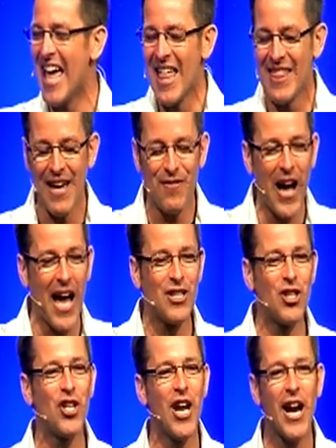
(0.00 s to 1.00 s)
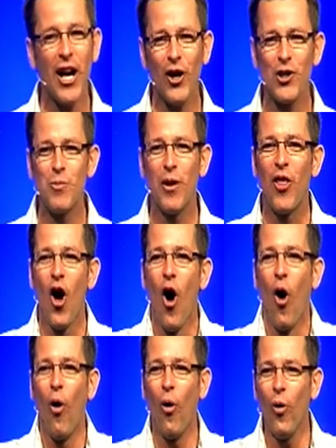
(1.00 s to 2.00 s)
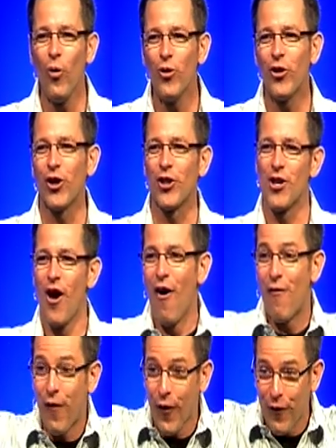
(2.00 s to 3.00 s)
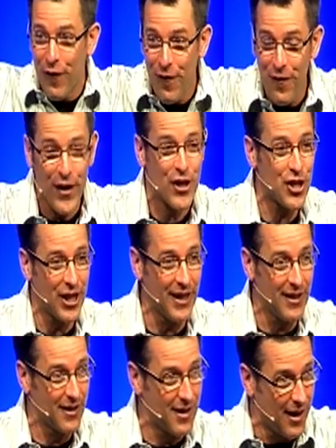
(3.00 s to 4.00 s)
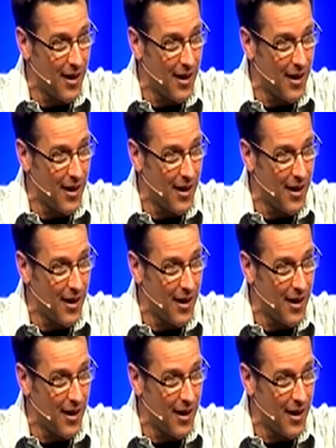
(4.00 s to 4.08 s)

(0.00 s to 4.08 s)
They've got chairs with holders for fishing